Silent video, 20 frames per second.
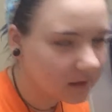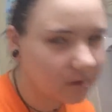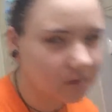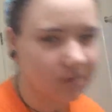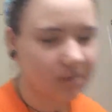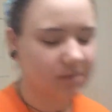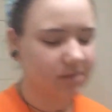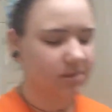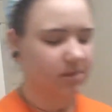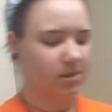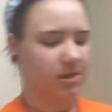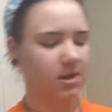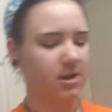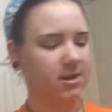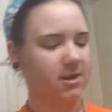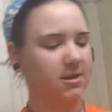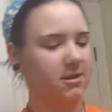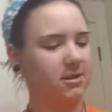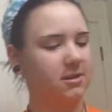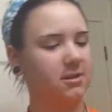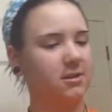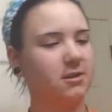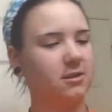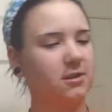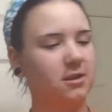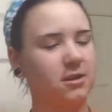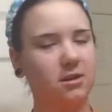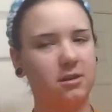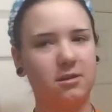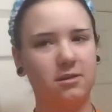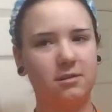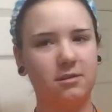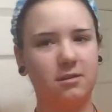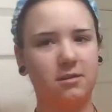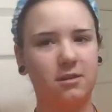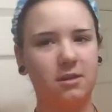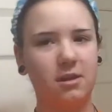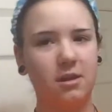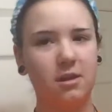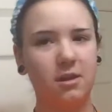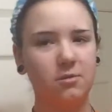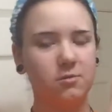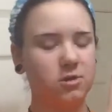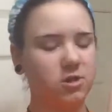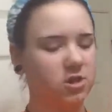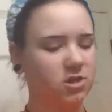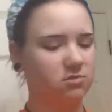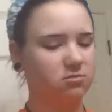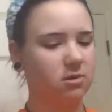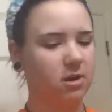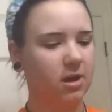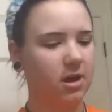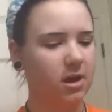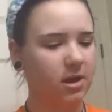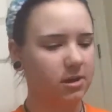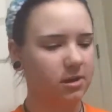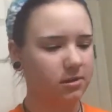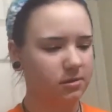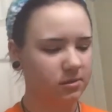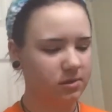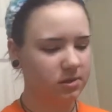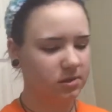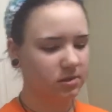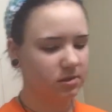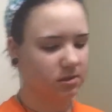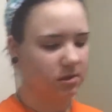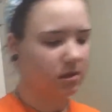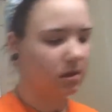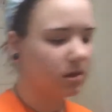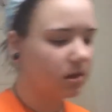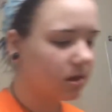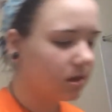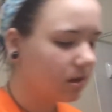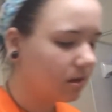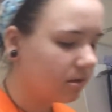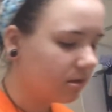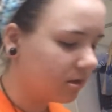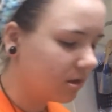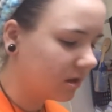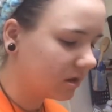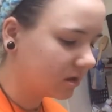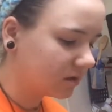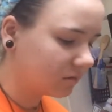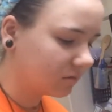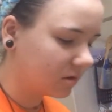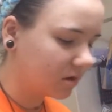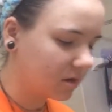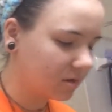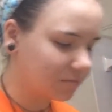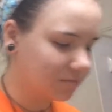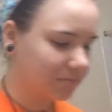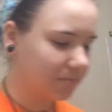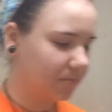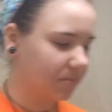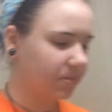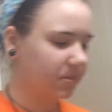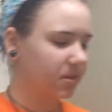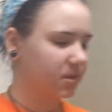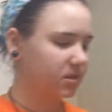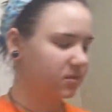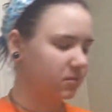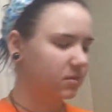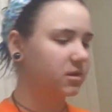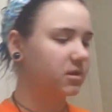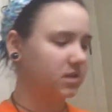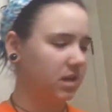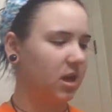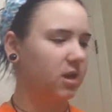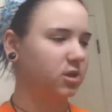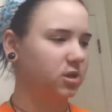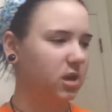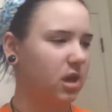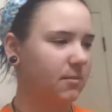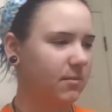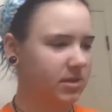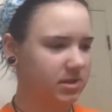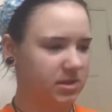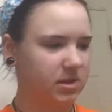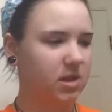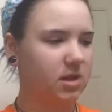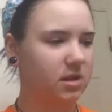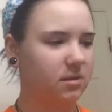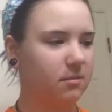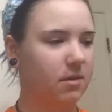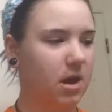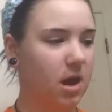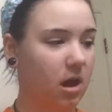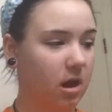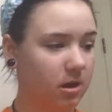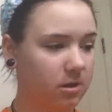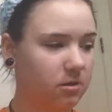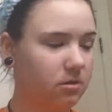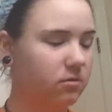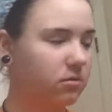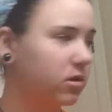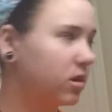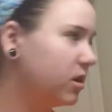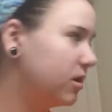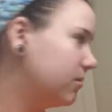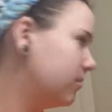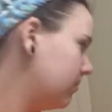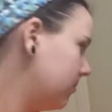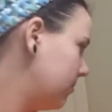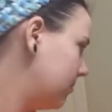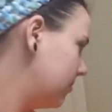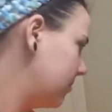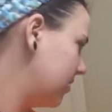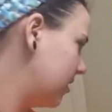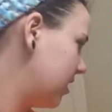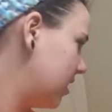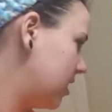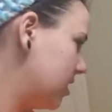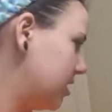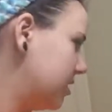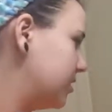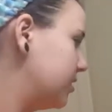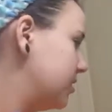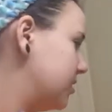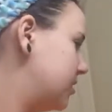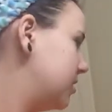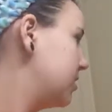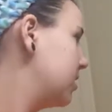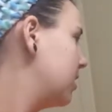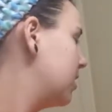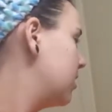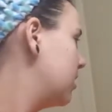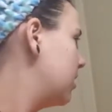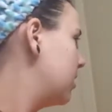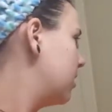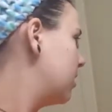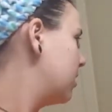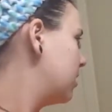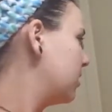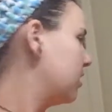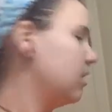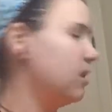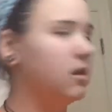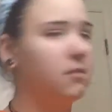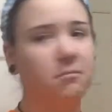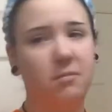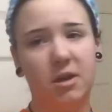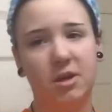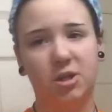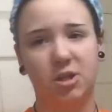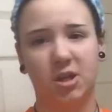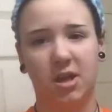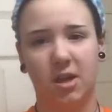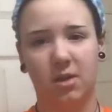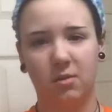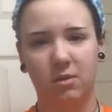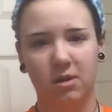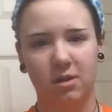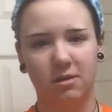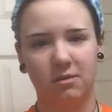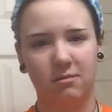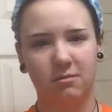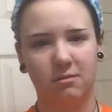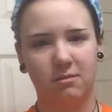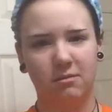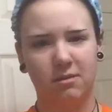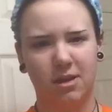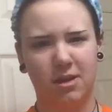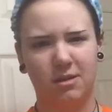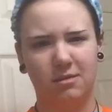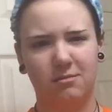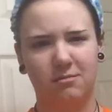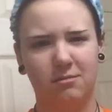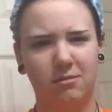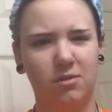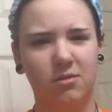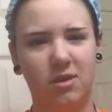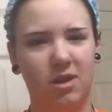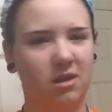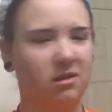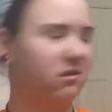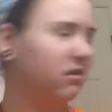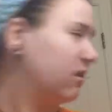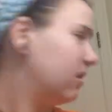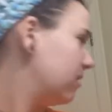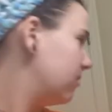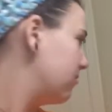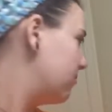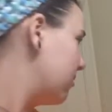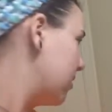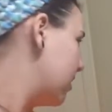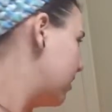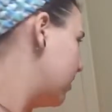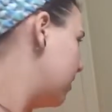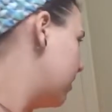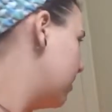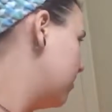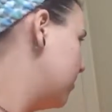that you can sit it in, which is why I use this one. This one is actually at my sink. My other one is in my shower. You can't see it, but